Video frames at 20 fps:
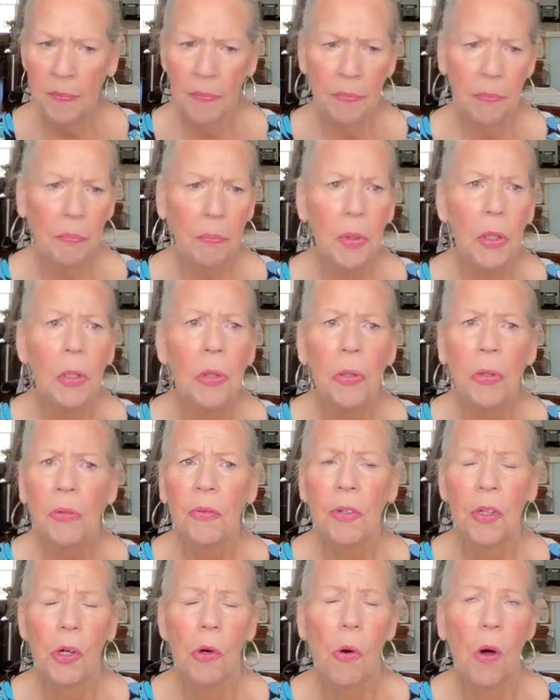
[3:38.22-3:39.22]

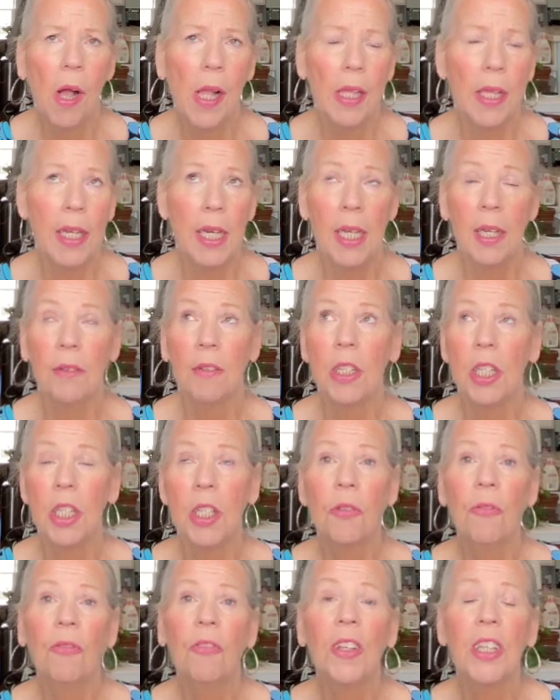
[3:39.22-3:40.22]
Beautiful quality. It
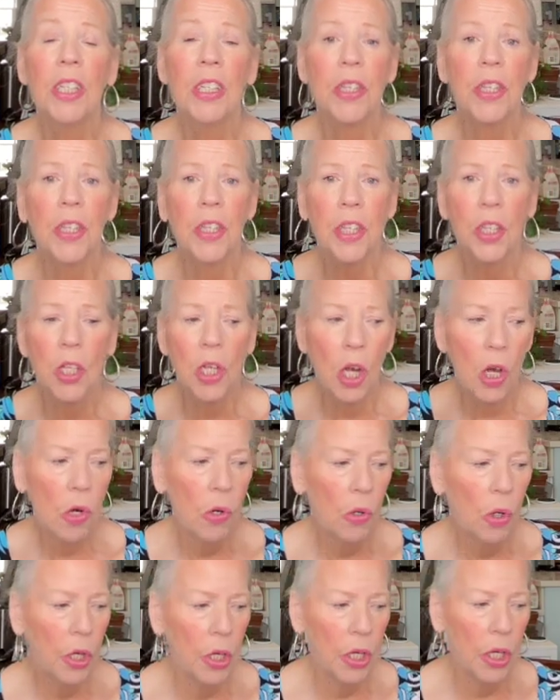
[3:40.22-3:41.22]
just feels so
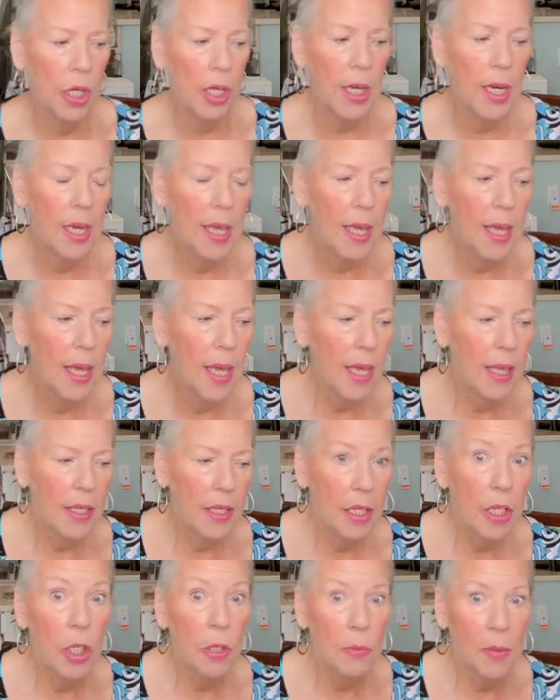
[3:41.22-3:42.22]
good.
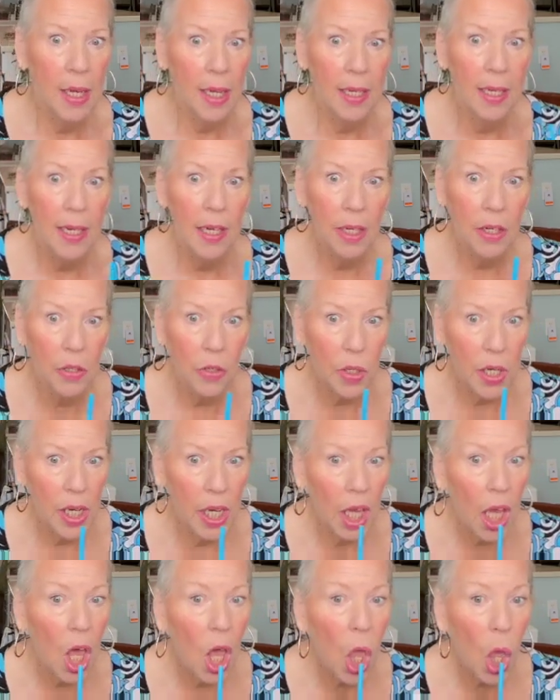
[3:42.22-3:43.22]
Excuse me, I need a drink.